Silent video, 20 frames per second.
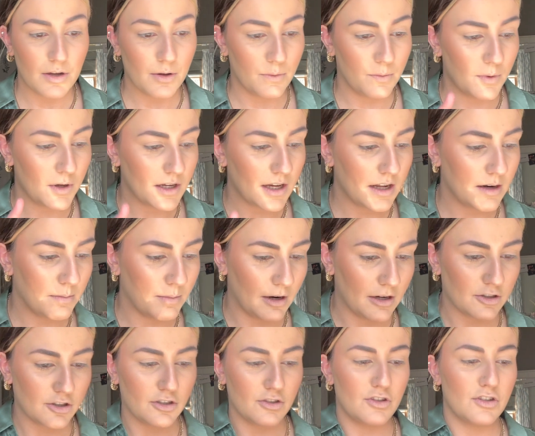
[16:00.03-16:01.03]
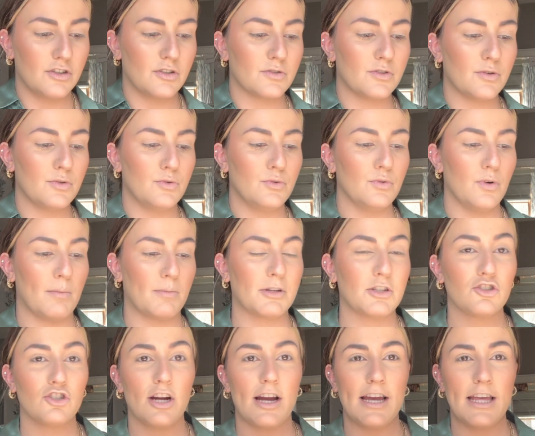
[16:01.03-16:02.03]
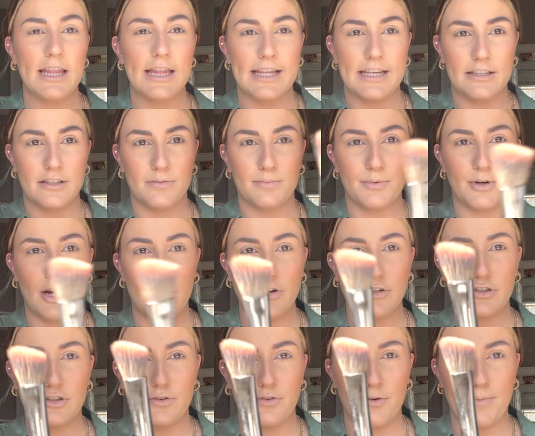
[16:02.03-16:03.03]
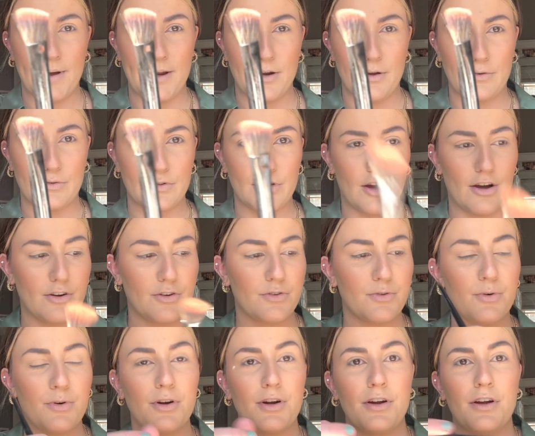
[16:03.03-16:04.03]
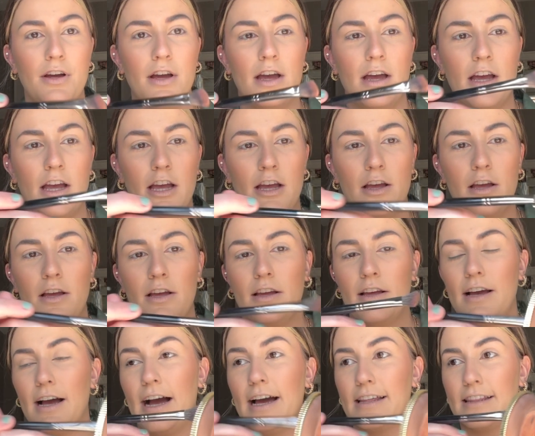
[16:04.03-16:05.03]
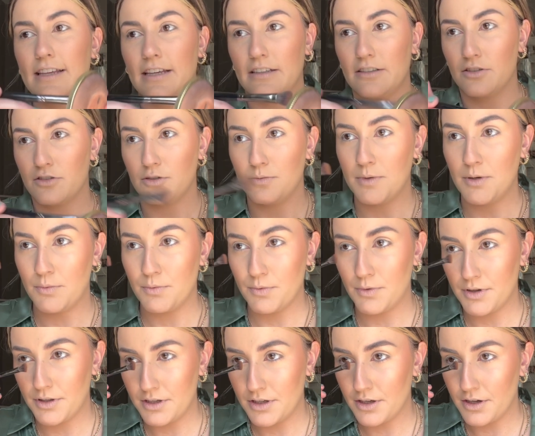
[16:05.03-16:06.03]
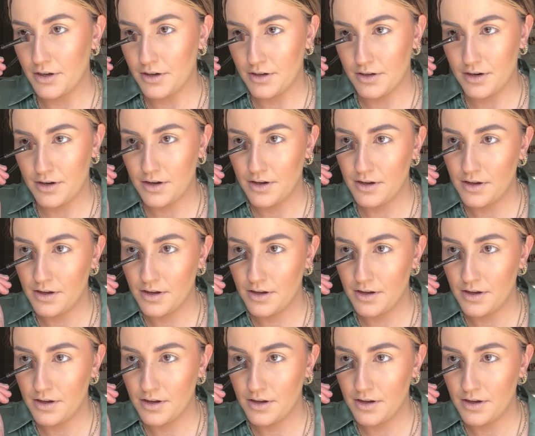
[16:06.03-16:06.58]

what kind of brush did she use? Ooh, I'm gonna try this brush for my nose contour. I think this will be really good. I'm